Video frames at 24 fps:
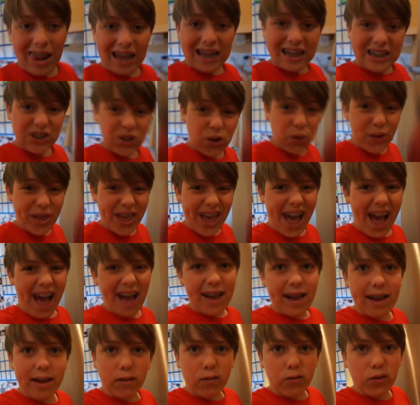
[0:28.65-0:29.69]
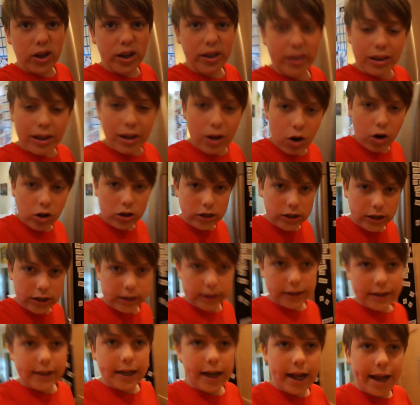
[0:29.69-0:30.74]
So yeah, I have to get that all done
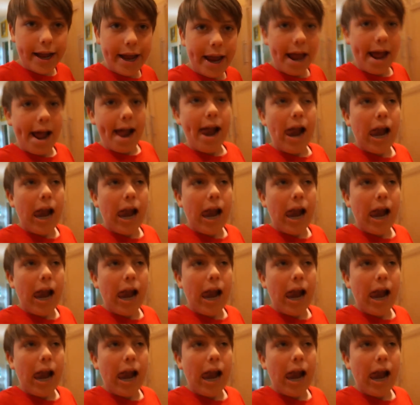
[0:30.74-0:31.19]
today.